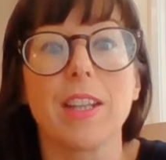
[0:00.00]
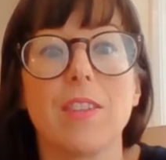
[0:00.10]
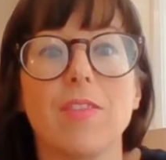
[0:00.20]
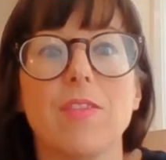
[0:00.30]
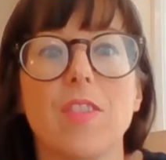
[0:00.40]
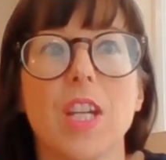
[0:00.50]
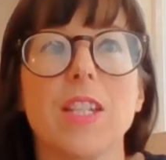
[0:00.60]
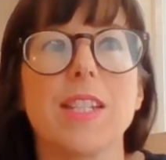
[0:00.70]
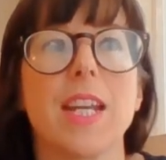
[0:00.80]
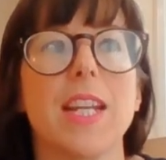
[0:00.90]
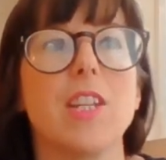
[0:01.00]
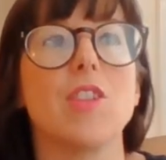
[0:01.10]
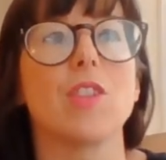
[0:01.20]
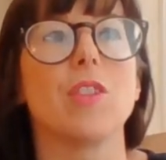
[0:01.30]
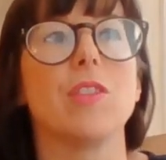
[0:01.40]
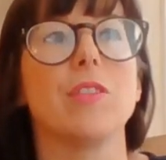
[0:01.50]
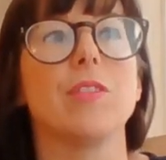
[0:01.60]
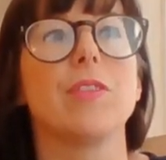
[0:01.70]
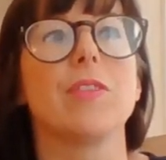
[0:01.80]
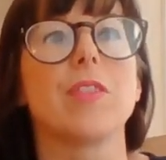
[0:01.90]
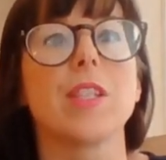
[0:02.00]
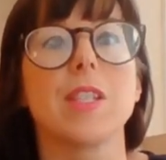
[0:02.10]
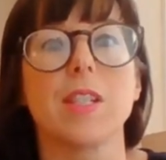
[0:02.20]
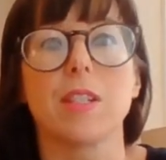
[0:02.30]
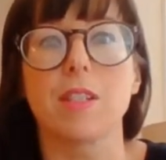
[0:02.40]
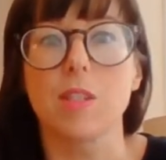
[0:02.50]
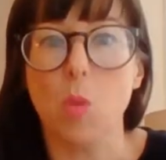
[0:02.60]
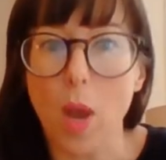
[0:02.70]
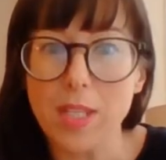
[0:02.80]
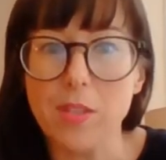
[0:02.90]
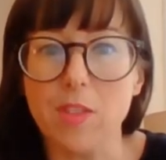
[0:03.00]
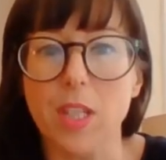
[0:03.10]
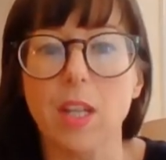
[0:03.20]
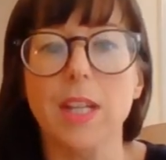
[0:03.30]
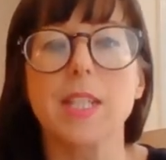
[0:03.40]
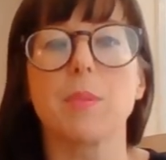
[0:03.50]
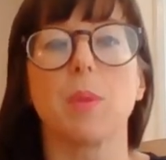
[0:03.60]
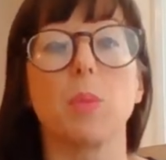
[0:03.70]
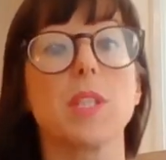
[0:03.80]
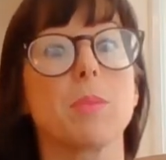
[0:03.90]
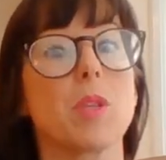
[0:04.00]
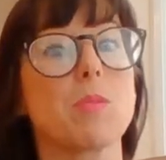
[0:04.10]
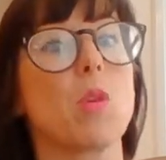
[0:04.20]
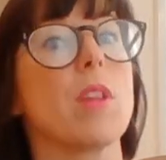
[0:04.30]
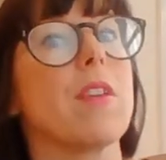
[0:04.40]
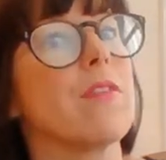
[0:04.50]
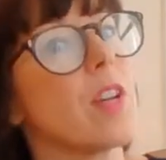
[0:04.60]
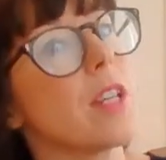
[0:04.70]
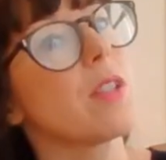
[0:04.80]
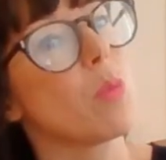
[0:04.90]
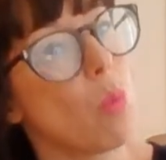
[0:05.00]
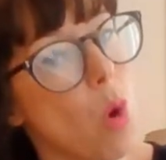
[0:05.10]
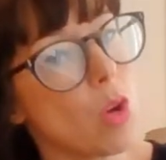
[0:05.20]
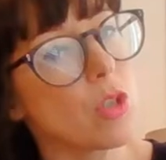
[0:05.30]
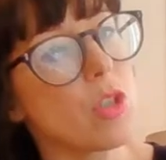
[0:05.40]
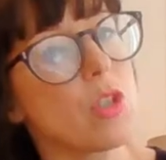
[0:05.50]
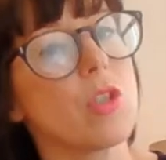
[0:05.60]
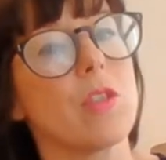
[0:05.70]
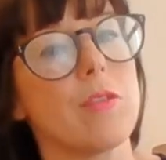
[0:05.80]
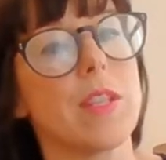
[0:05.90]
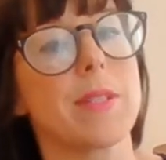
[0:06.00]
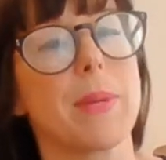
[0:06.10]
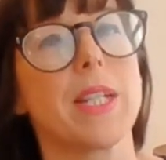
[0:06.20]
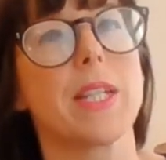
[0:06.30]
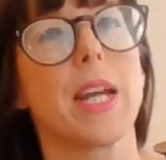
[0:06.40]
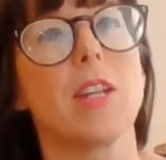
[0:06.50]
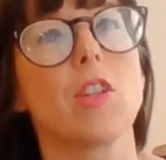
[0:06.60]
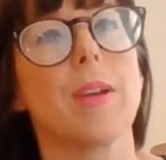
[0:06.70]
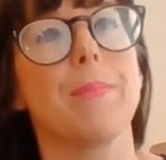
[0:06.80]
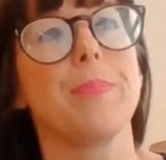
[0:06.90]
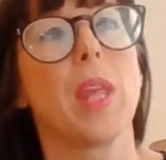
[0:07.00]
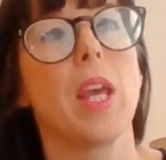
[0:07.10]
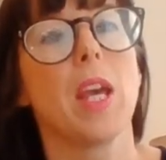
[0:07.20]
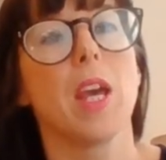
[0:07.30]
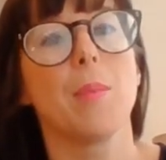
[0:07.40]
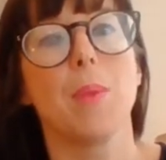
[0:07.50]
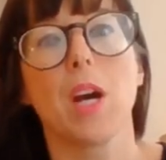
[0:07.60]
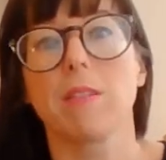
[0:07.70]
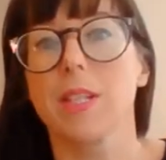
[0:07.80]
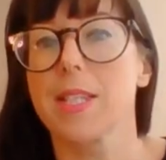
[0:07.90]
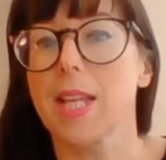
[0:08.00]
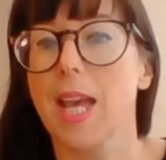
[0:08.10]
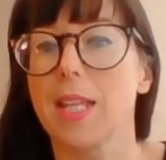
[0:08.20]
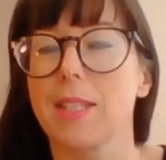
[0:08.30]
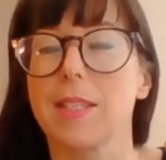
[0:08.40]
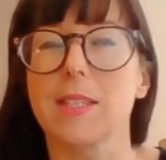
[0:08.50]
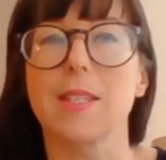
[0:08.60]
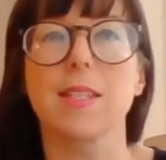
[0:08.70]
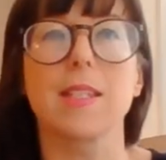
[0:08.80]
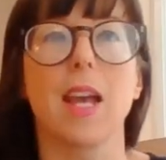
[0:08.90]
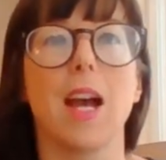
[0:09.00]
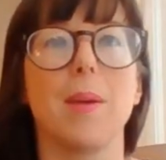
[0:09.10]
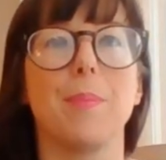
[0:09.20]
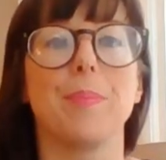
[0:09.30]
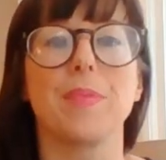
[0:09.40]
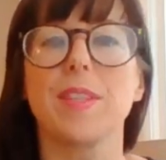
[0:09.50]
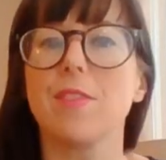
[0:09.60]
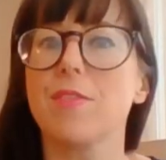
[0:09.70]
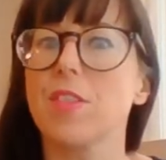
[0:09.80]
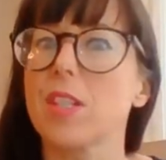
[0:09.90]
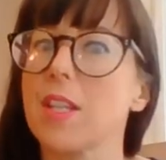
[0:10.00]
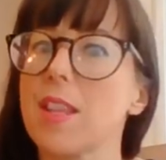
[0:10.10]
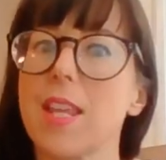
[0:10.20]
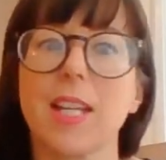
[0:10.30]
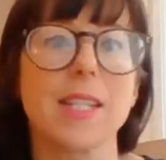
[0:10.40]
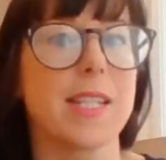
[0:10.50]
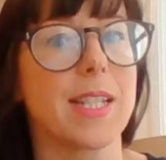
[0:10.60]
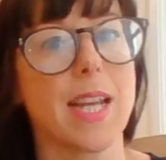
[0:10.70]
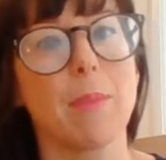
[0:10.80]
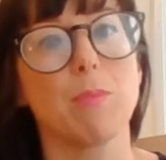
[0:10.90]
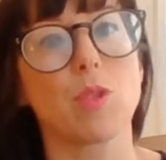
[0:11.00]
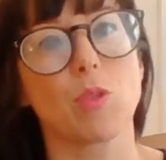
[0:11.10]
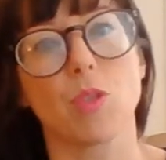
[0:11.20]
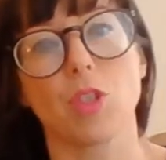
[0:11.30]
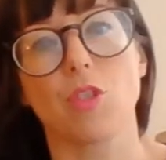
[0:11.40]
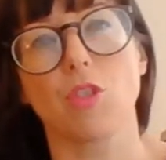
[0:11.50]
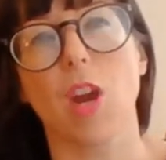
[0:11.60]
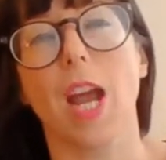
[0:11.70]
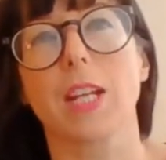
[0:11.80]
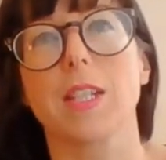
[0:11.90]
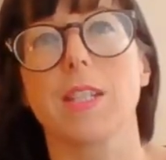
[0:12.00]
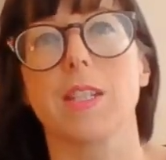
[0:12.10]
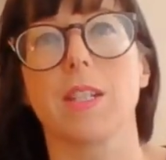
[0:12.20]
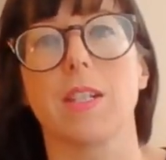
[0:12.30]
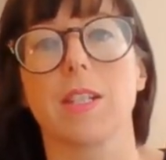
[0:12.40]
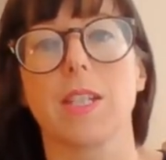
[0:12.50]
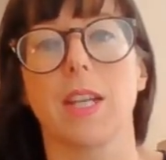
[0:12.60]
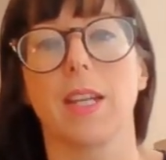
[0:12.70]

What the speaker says: the first stage of Siddhartha's quest for enlightenment, we sometimes call it the first watch of this meditation. Mara sends different things to tempt or distract Siddhartha.